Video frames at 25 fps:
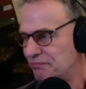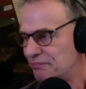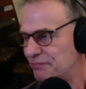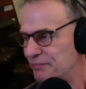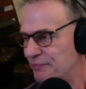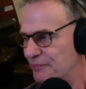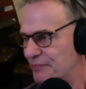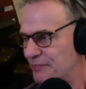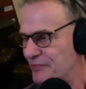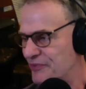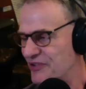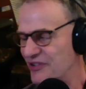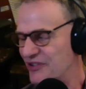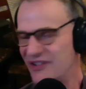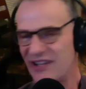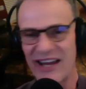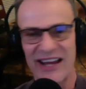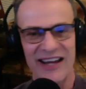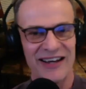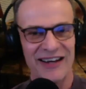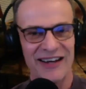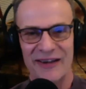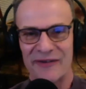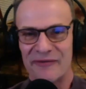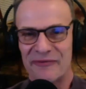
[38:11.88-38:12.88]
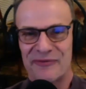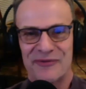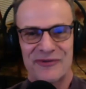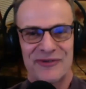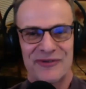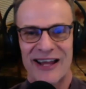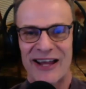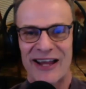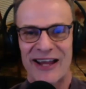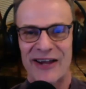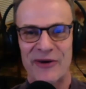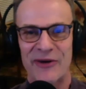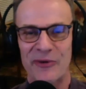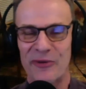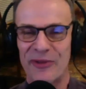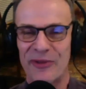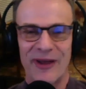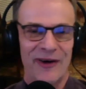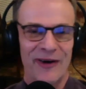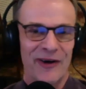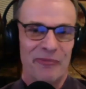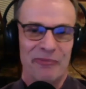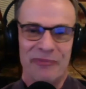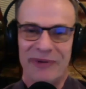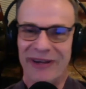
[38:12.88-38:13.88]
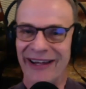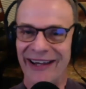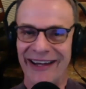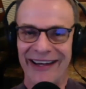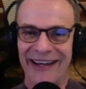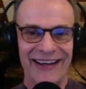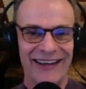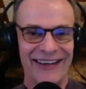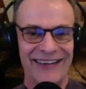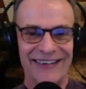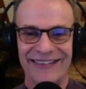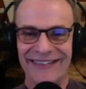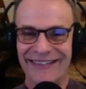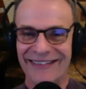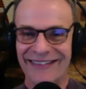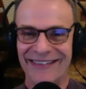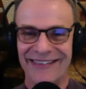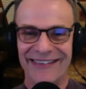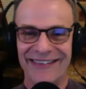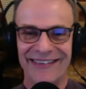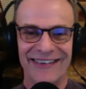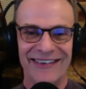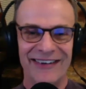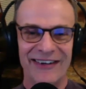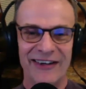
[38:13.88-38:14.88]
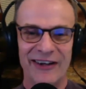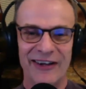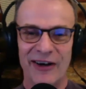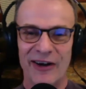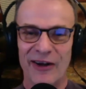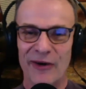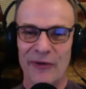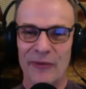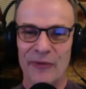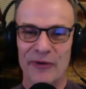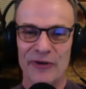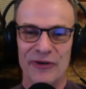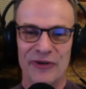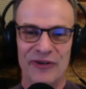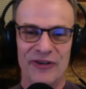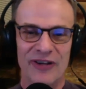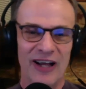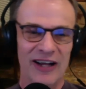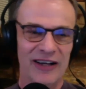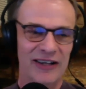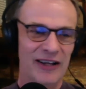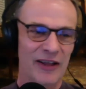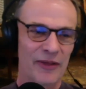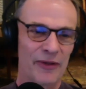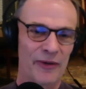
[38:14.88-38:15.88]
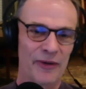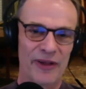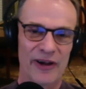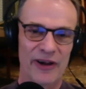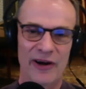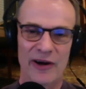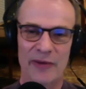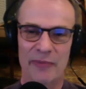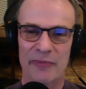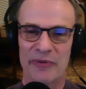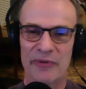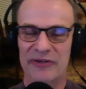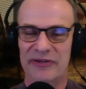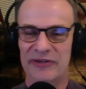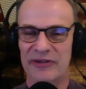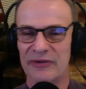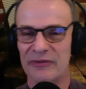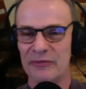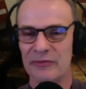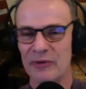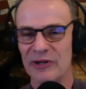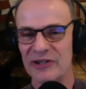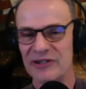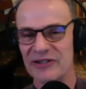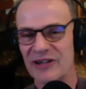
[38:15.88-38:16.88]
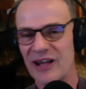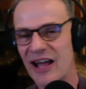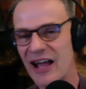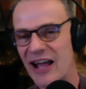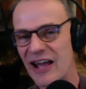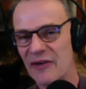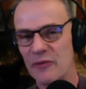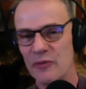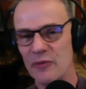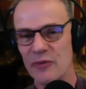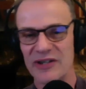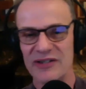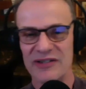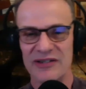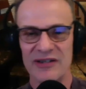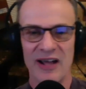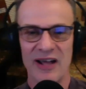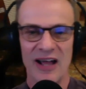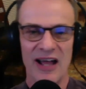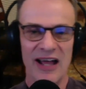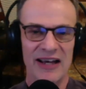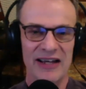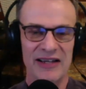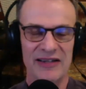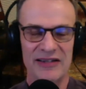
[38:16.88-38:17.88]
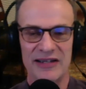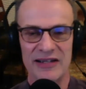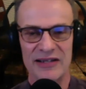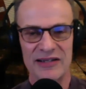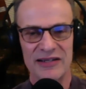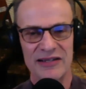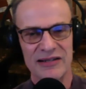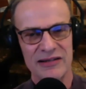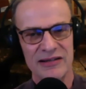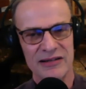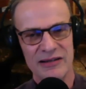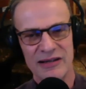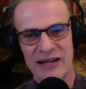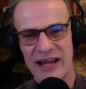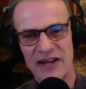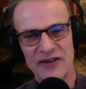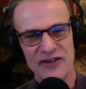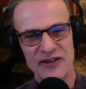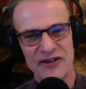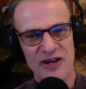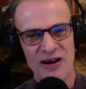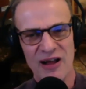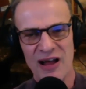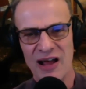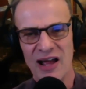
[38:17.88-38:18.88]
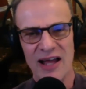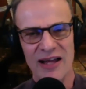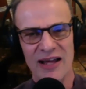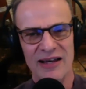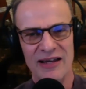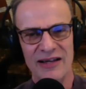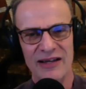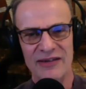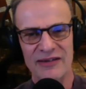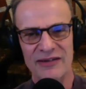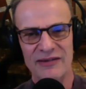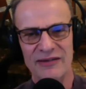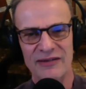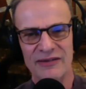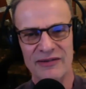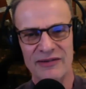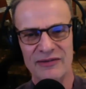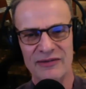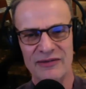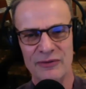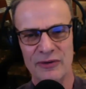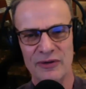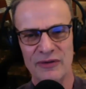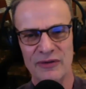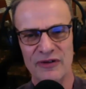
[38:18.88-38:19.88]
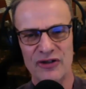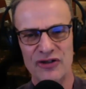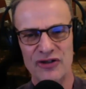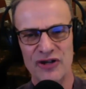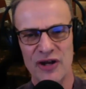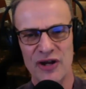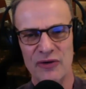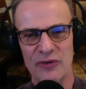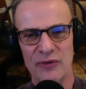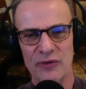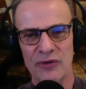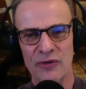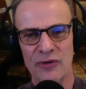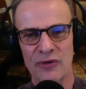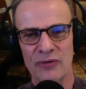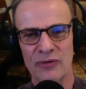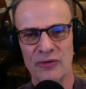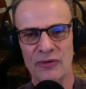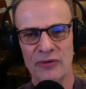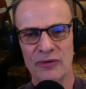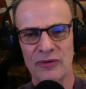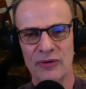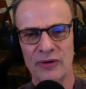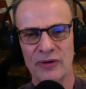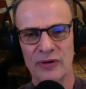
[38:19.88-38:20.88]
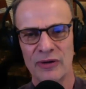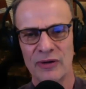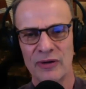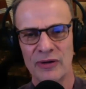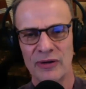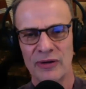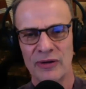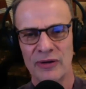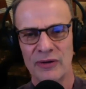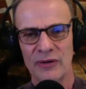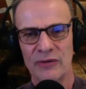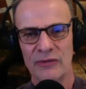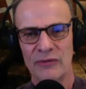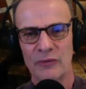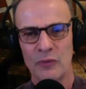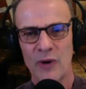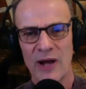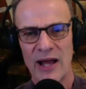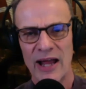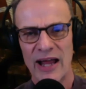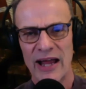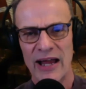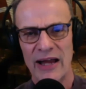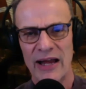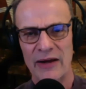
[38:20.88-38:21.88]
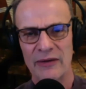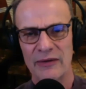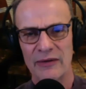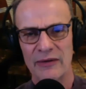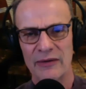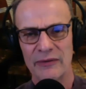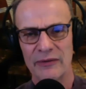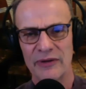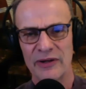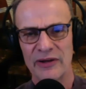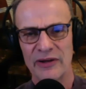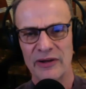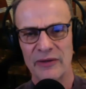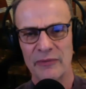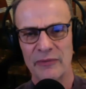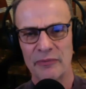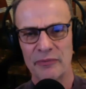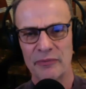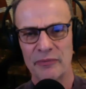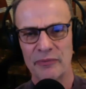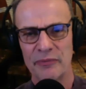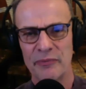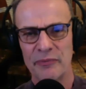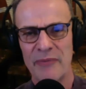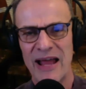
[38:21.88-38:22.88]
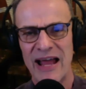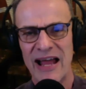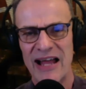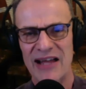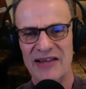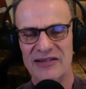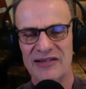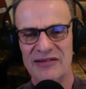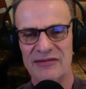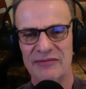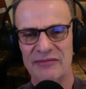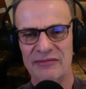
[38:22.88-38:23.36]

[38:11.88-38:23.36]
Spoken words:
state of psychotherapy and, when you talk to other therapists and what's hot and what's not? Is this catching on in sort of a general way in the mass?